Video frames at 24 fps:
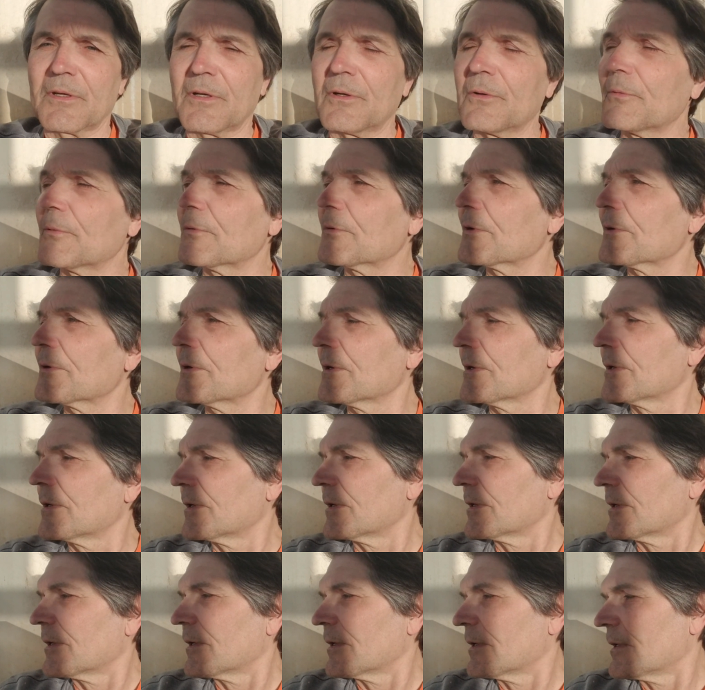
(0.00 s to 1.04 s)
out where
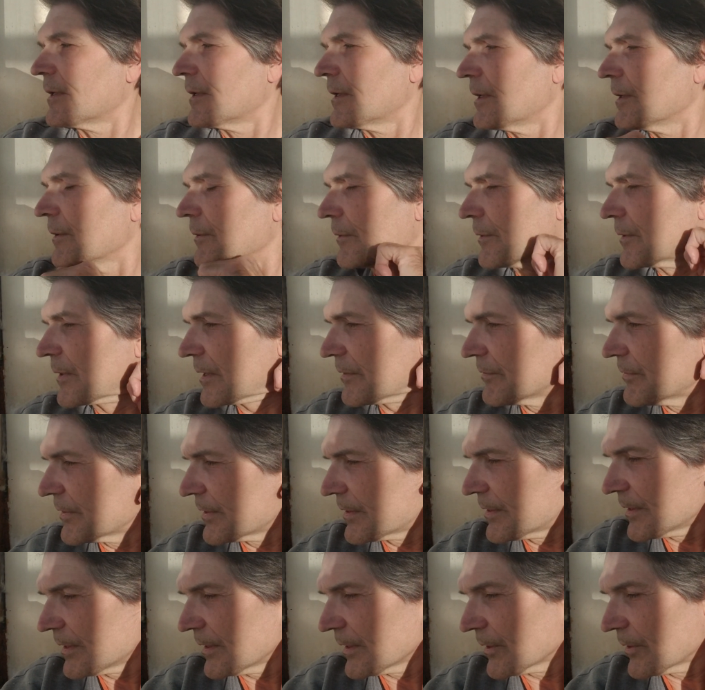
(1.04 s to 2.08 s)

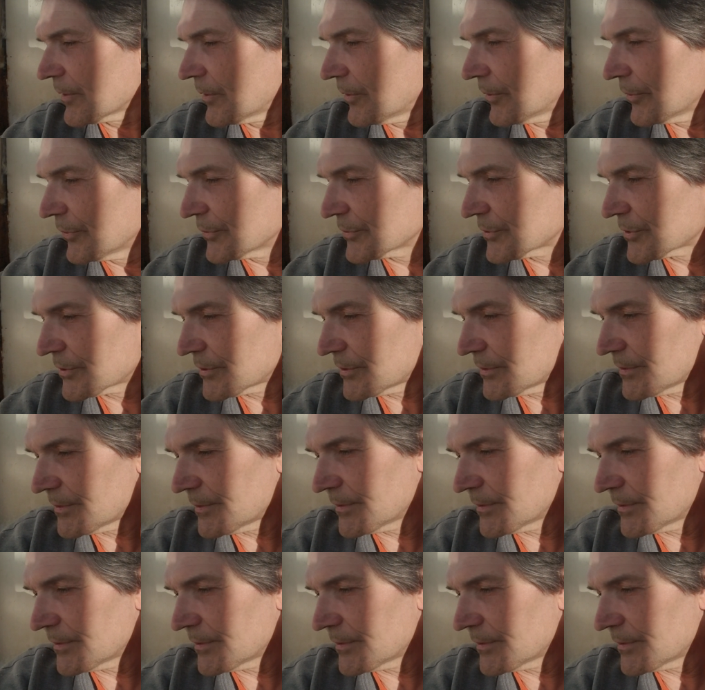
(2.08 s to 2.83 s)
everything goes.